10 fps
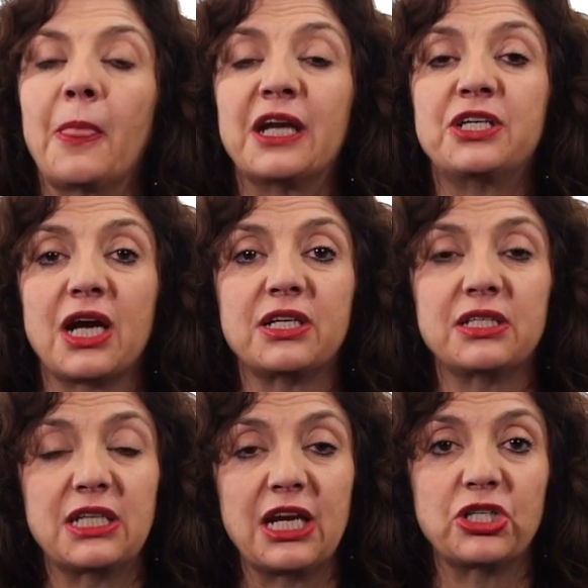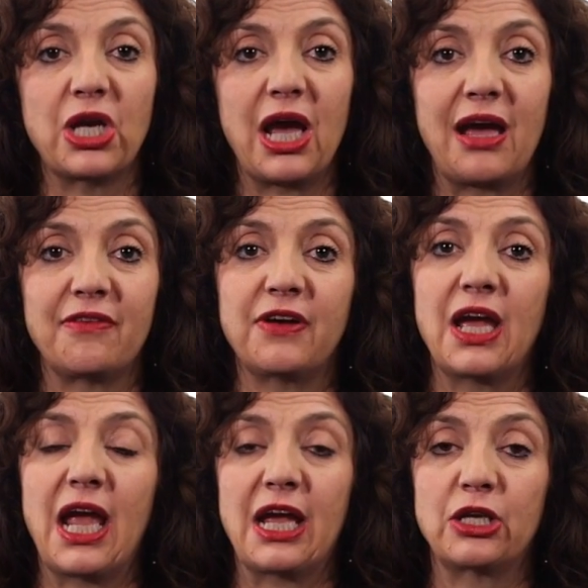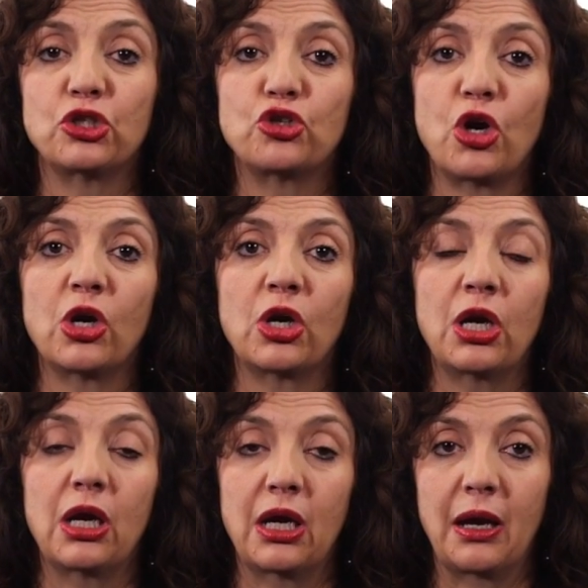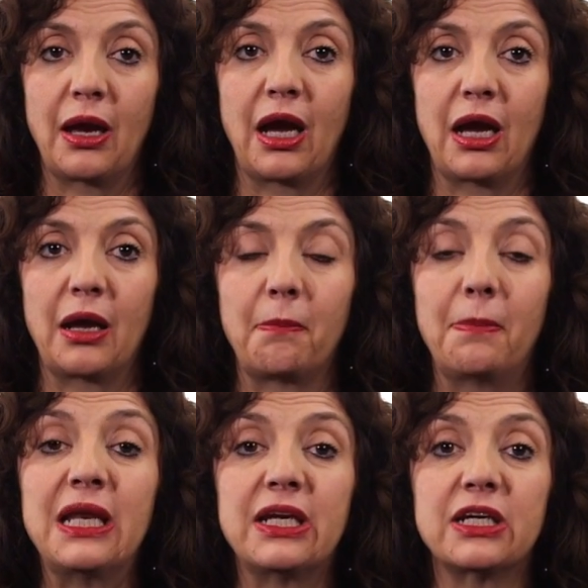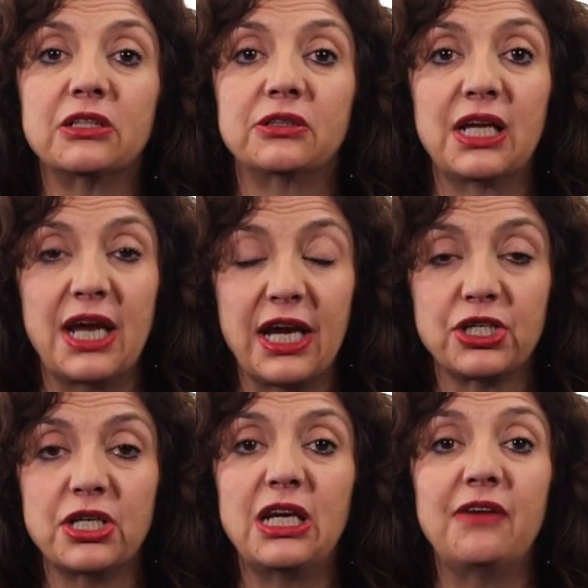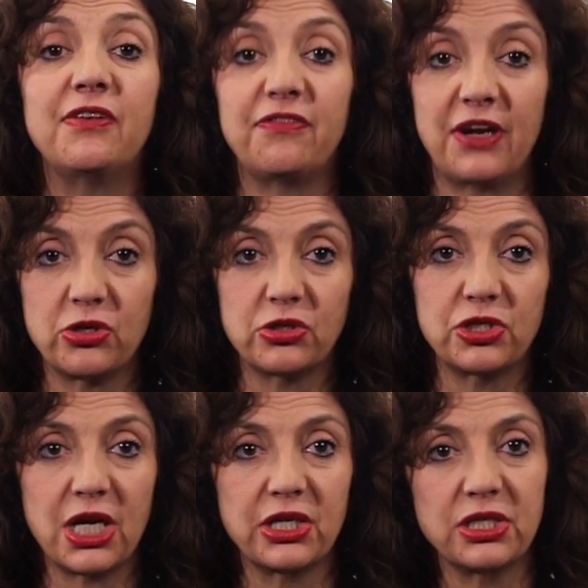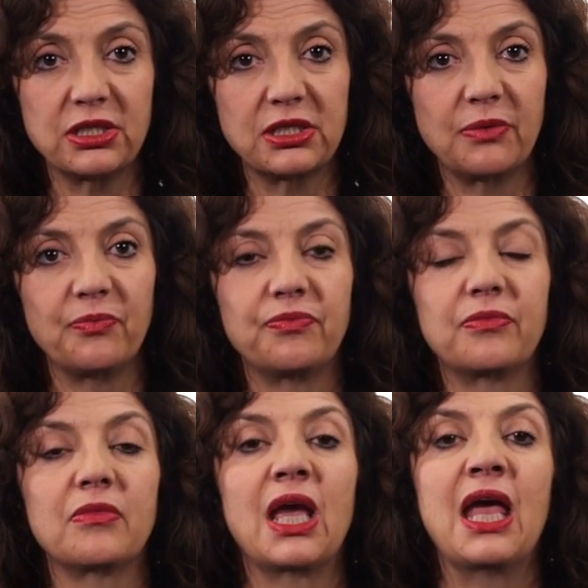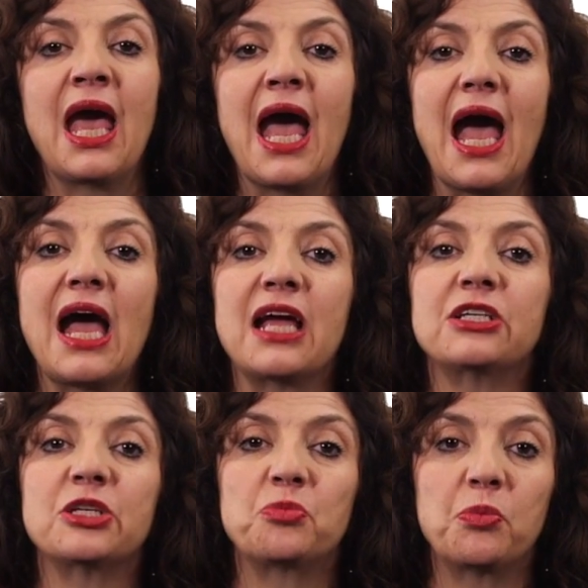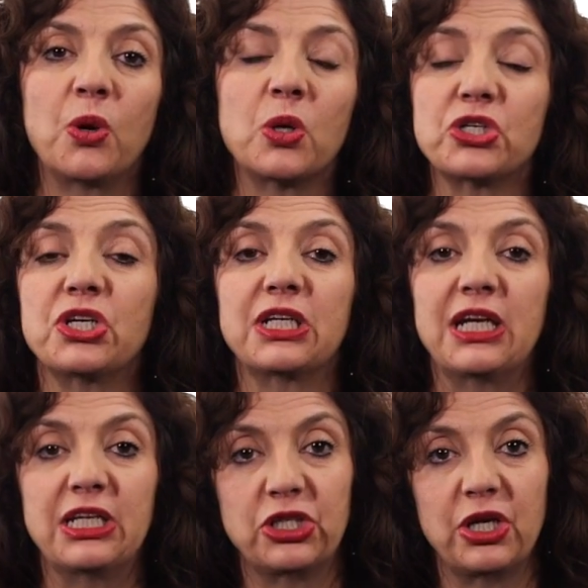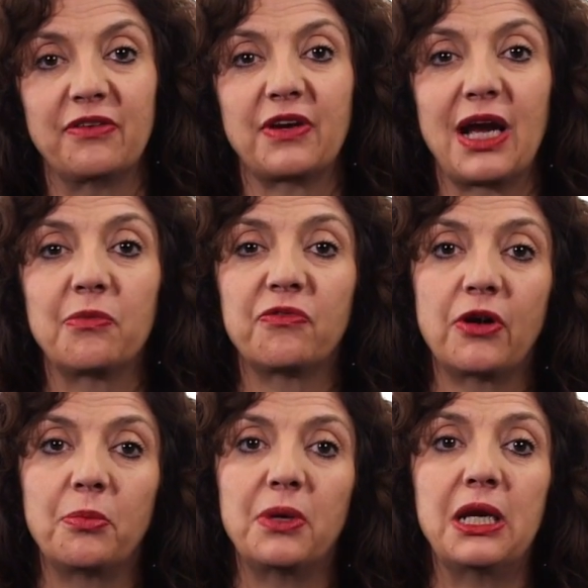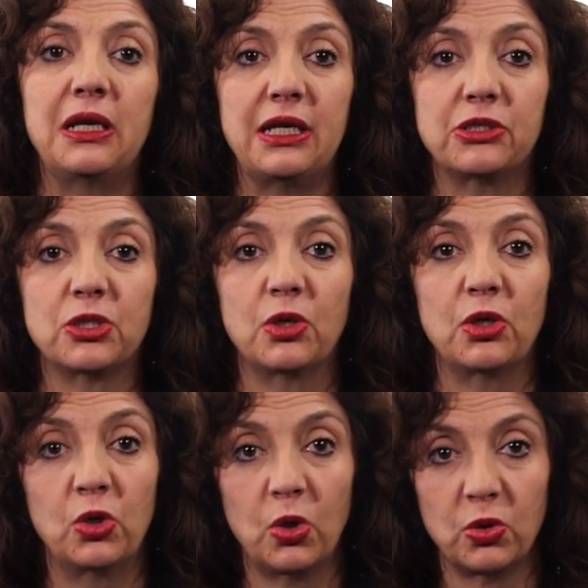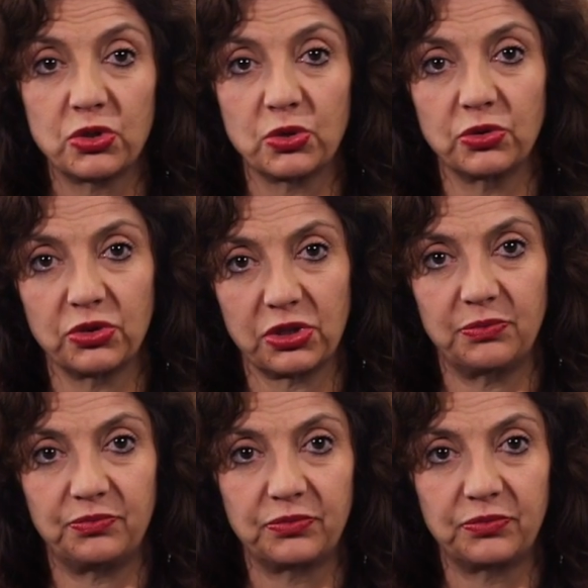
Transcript: Judges tend to have a strong political connection, even federal judges, and disproportionately to have come from elite law schools.